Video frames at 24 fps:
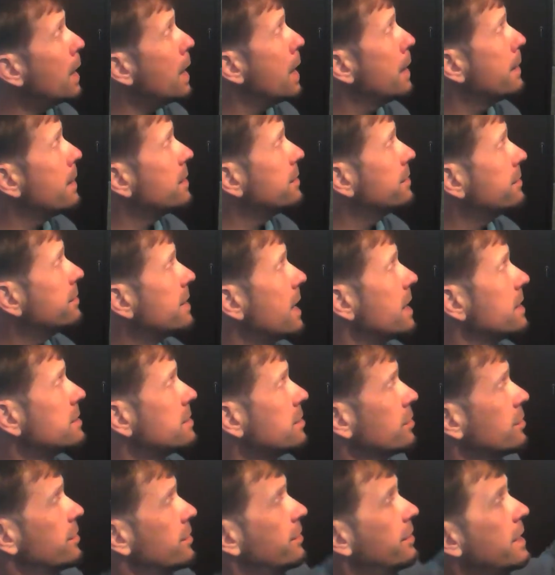and that starts
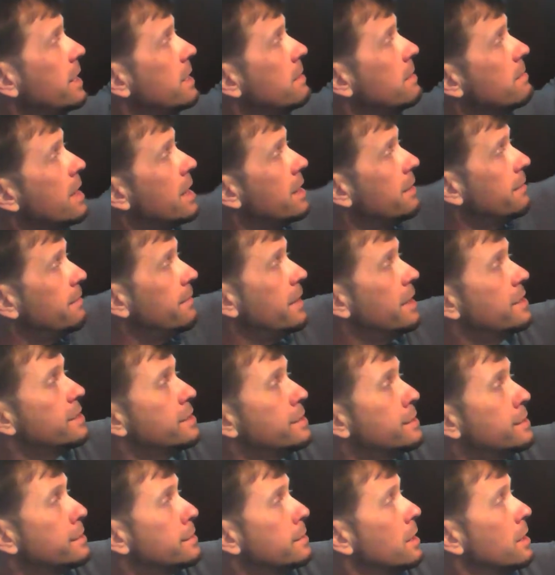on C and
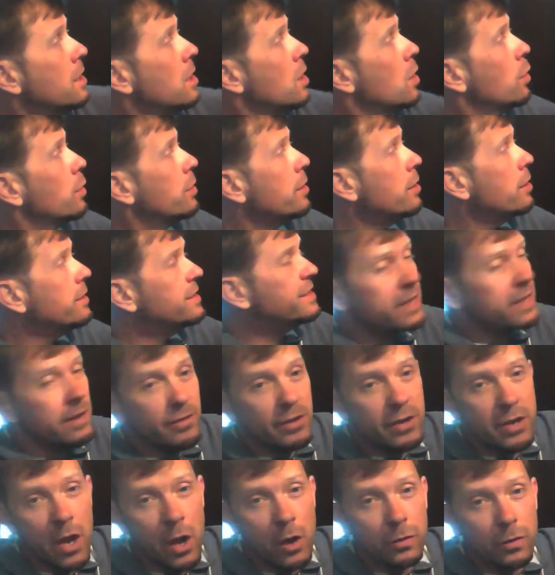finishes with only
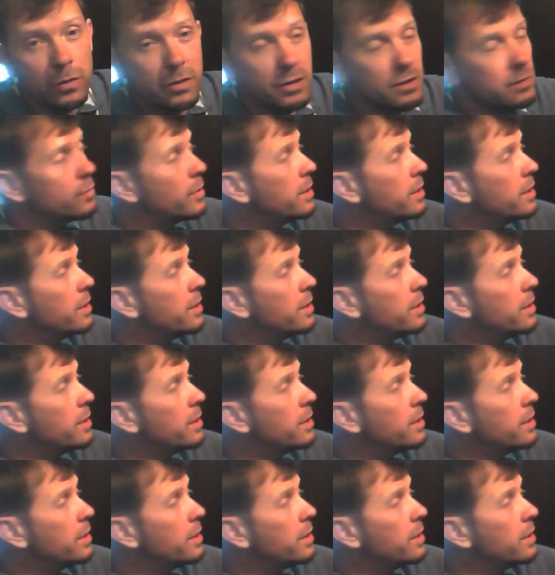7 notes.